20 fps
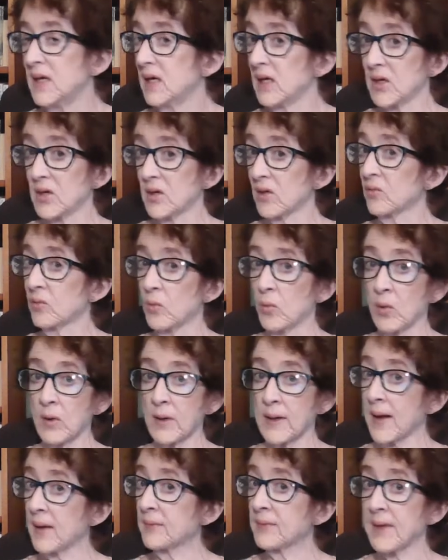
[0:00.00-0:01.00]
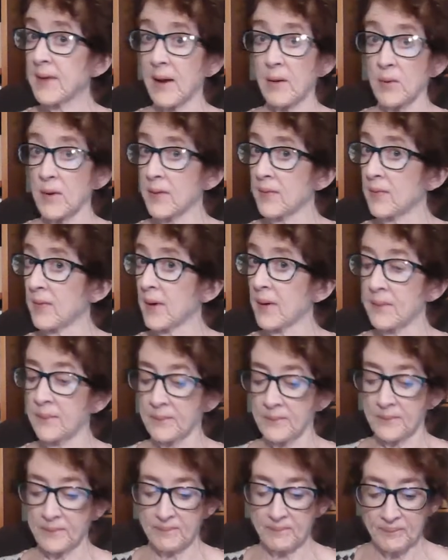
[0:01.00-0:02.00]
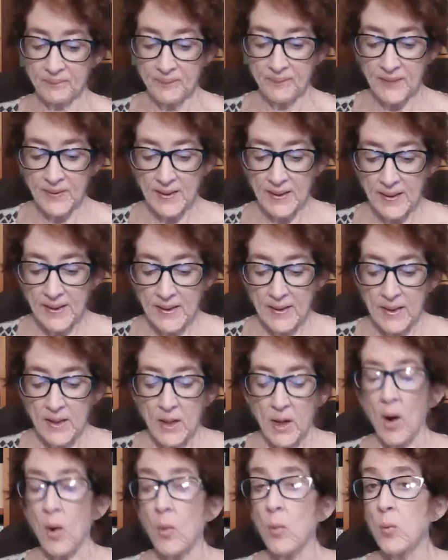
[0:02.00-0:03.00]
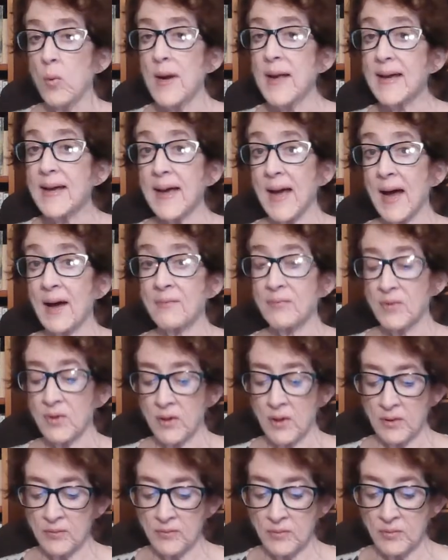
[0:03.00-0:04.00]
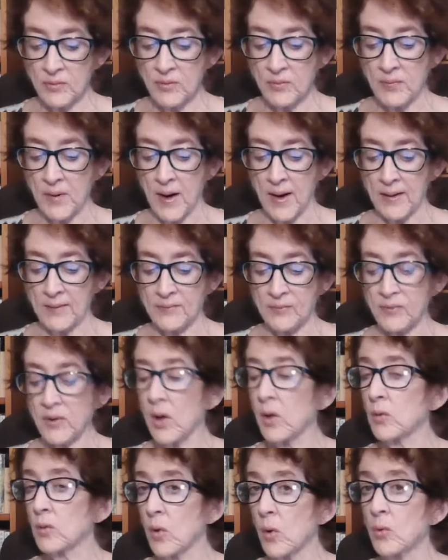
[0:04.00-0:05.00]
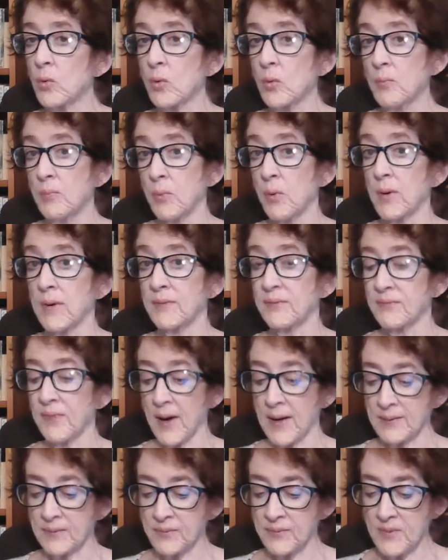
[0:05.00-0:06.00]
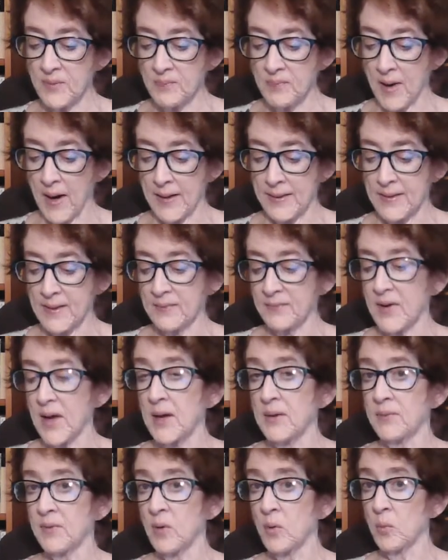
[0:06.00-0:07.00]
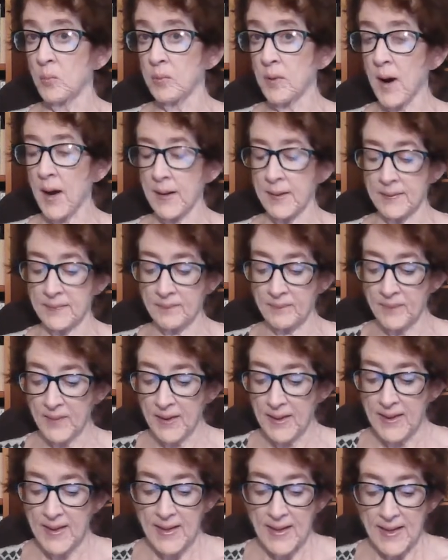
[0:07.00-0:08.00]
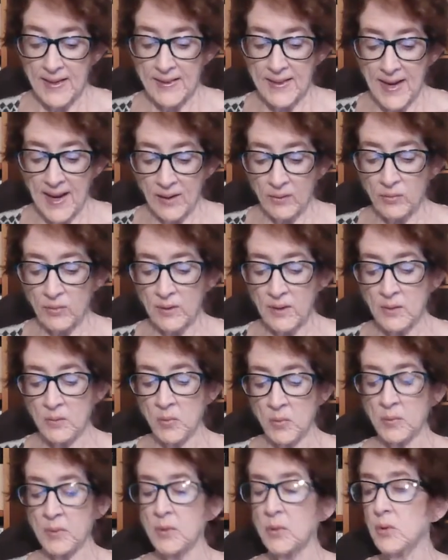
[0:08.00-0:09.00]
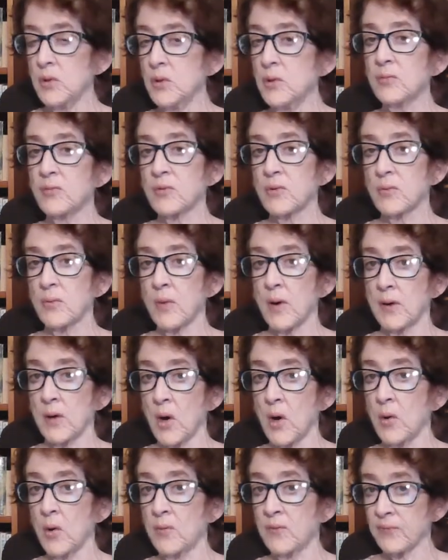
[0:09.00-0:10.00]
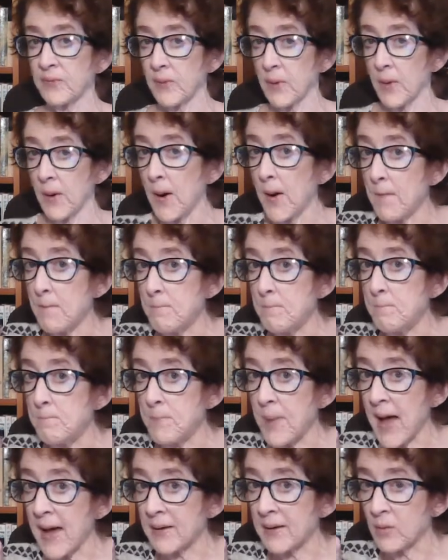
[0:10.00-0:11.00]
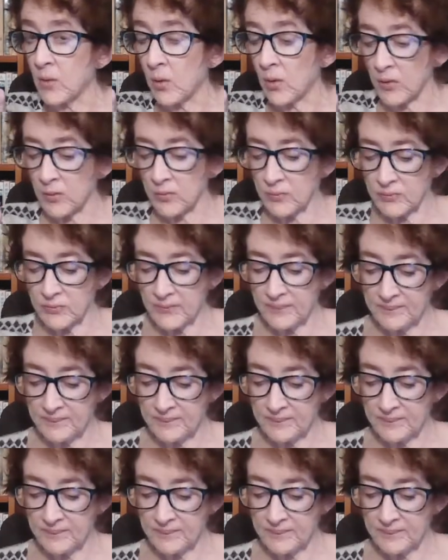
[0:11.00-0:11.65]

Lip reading: Doesn't work out that way, though. A week after Hunter arrives, a local boy finds the body of Ava O'Brien, an elderly woman who used to run a home for bad girls.